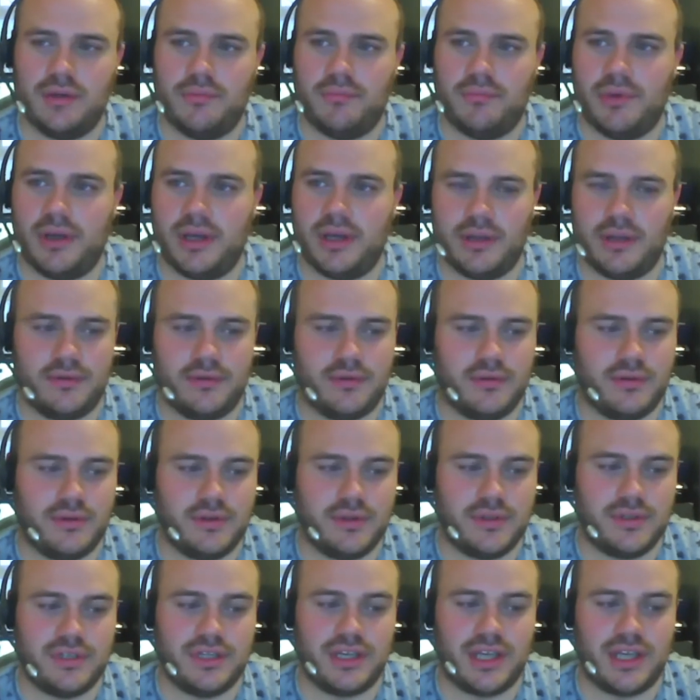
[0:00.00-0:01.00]
But
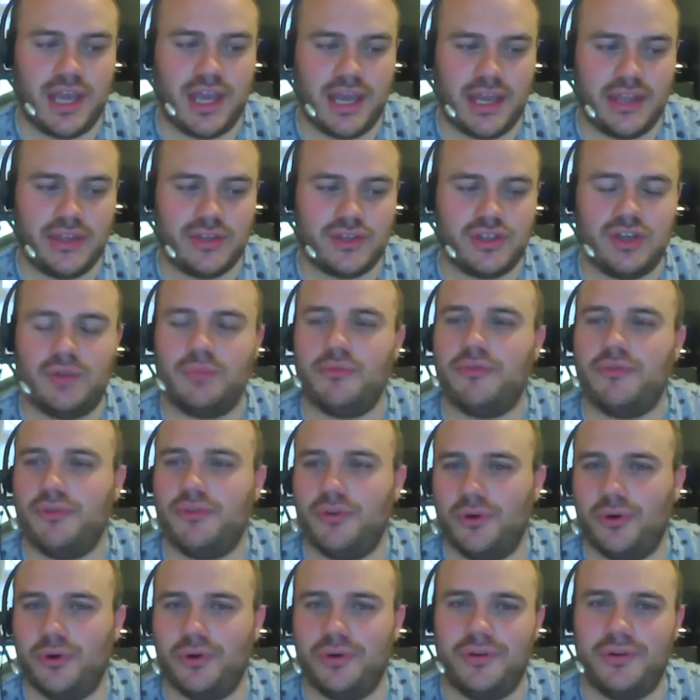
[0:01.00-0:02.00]
to get in top
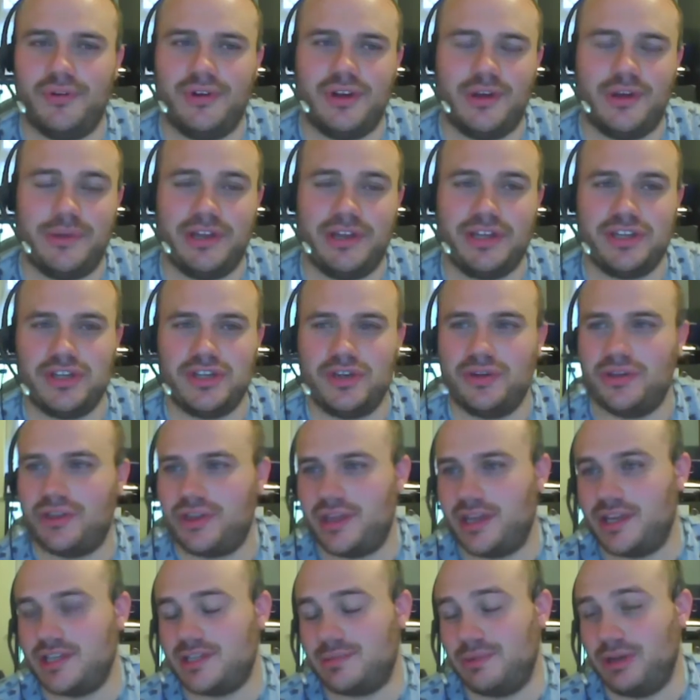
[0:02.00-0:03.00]
four, I mean, two
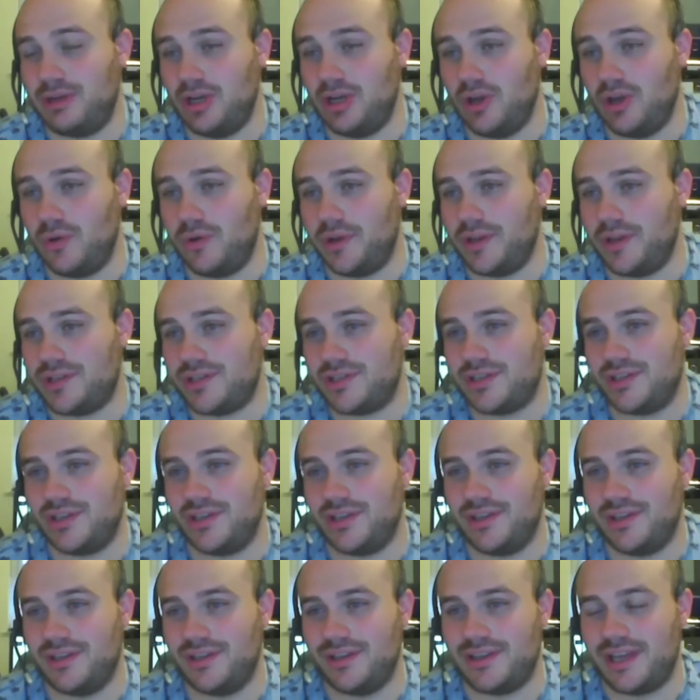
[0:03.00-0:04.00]
things. I mean, Lewis,
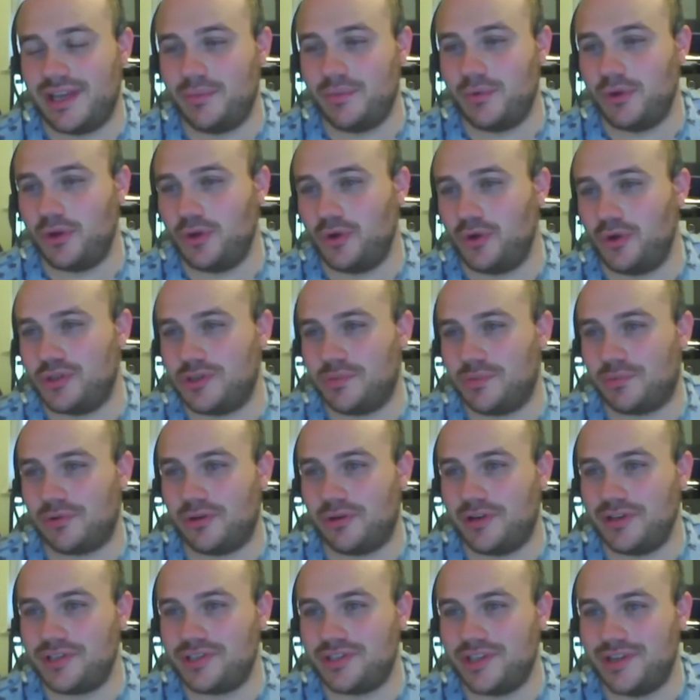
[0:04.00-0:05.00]
they were your
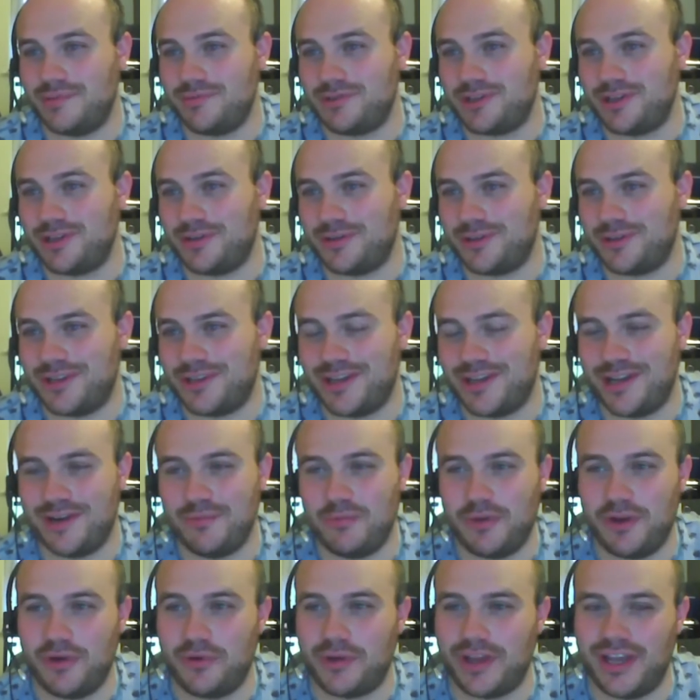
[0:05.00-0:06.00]
surprise team, Chelsea, and
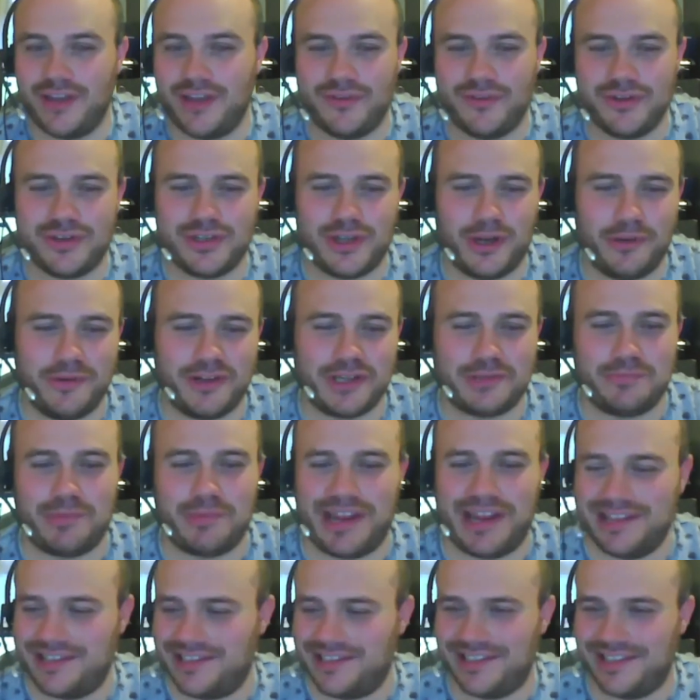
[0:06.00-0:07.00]
we all gave you so much
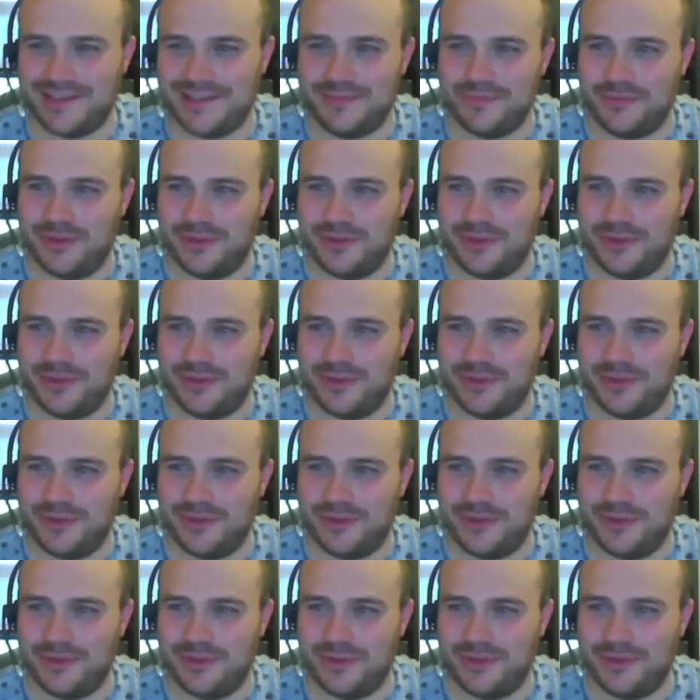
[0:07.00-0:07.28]
banter, didn't we?